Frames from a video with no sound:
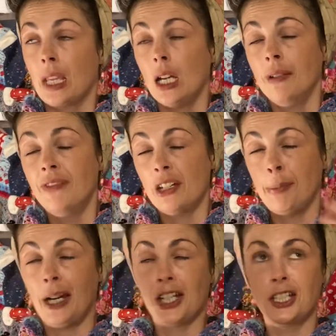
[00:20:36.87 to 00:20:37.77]
I am very
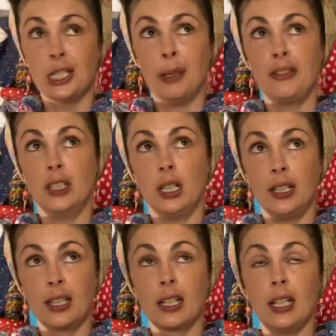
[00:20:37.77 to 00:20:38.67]
passionate about yarn
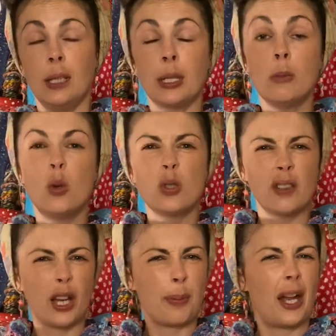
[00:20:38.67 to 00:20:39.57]
and colour, but I'm also
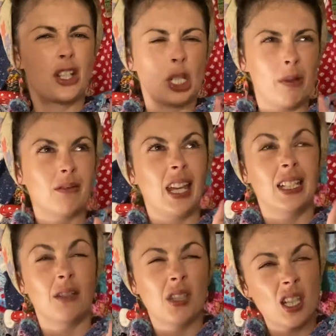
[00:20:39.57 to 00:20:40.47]
very passionate about getting
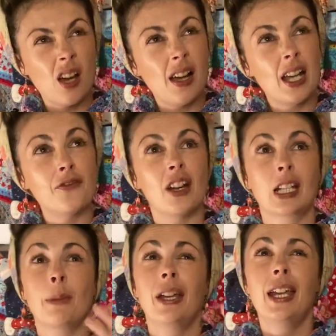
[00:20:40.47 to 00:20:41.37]
outside, finding
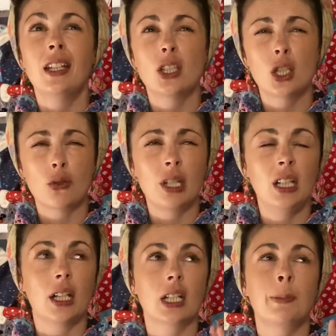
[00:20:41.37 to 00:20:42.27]
out about history.
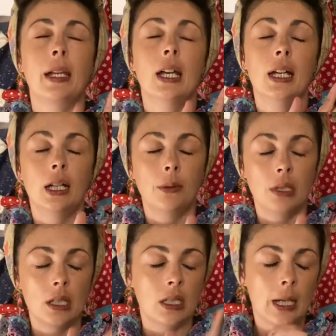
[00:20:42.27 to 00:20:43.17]
I could spend
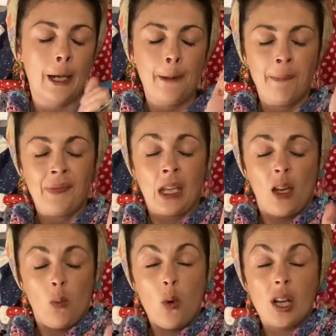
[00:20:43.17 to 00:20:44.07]
hours
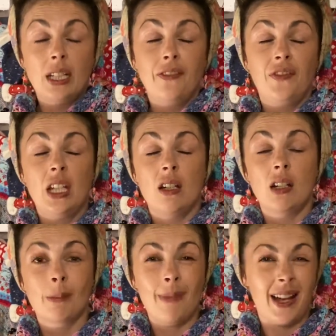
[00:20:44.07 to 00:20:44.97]
walking the
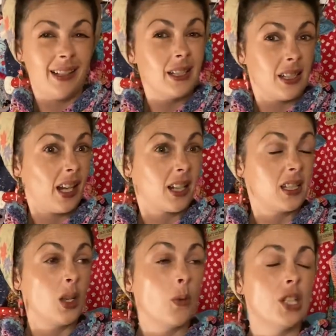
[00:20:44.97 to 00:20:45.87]
field, metal
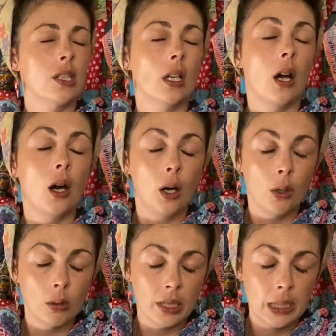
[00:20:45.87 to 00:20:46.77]
detecting, which is a
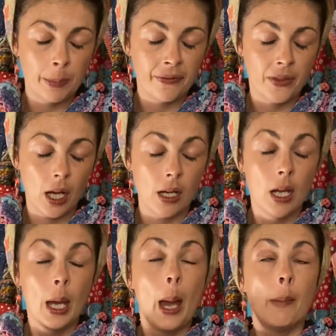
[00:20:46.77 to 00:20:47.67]
whole heap of fun.
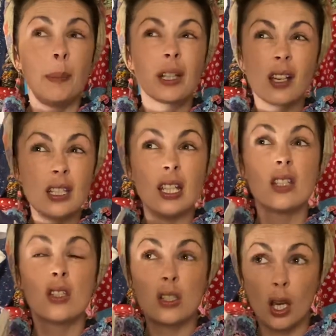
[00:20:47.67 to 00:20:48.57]
But because it is
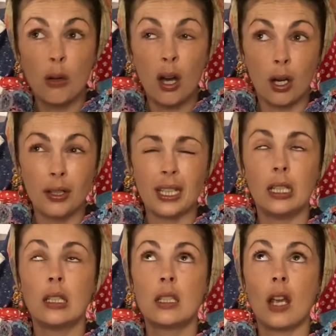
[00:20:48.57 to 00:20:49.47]
so hot, it
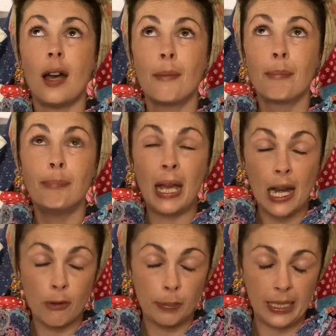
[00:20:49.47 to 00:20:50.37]
is
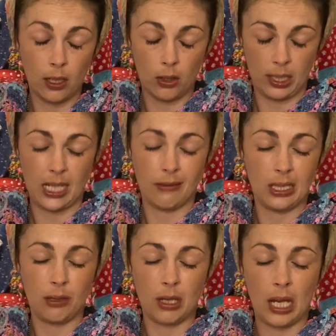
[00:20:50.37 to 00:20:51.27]
unbearably hot here in
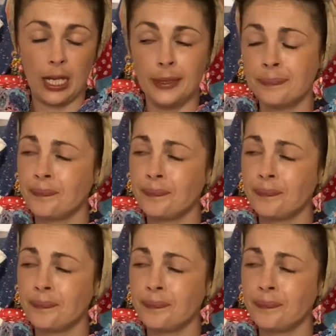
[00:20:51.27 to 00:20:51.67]
the UK.